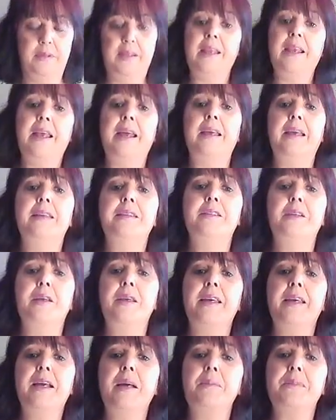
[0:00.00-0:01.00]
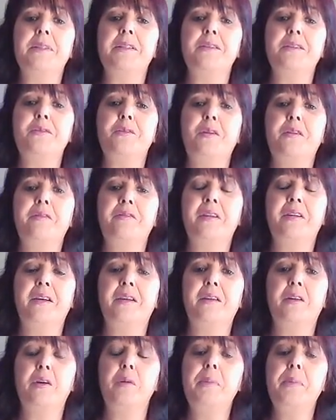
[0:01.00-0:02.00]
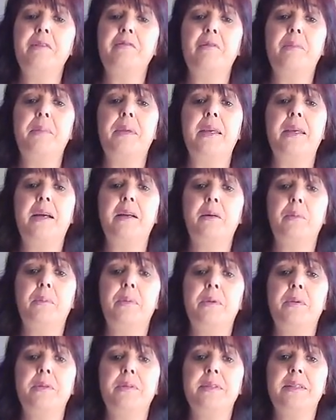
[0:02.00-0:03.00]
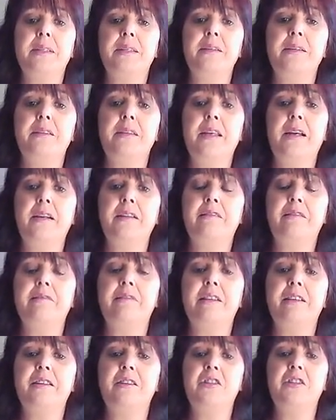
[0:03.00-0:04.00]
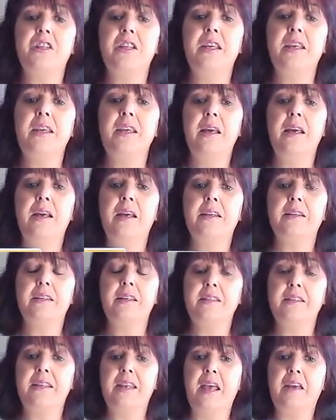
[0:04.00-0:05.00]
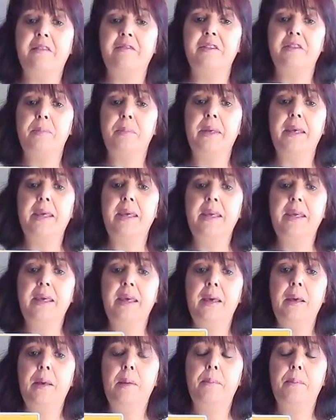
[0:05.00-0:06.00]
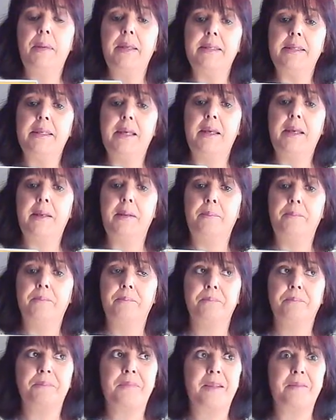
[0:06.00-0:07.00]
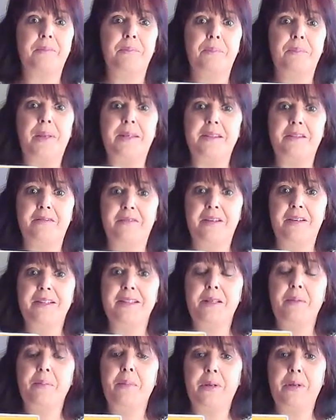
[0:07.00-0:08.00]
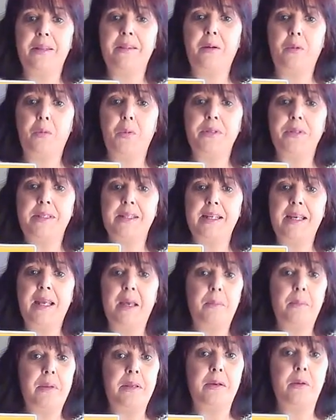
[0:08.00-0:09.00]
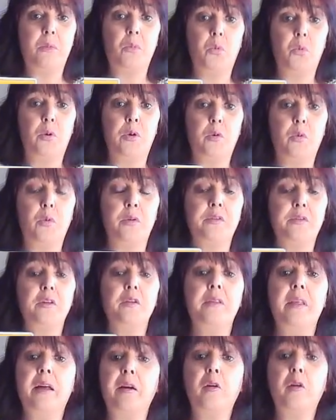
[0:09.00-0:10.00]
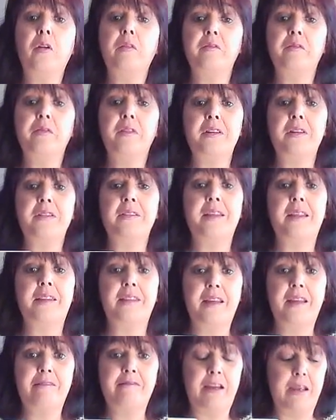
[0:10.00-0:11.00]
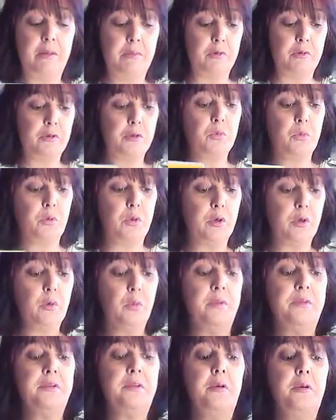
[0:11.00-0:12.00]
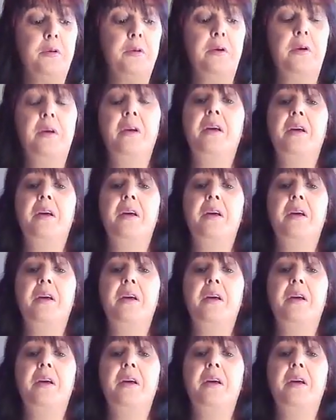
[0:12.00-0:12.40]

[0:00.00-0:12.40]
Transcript: Okay, so here comes this offer. Could be from a younger person, younger energy. Doesn't have to be, but definitely somebody that wants to come in and work with you. They're confident that they're able to work with you.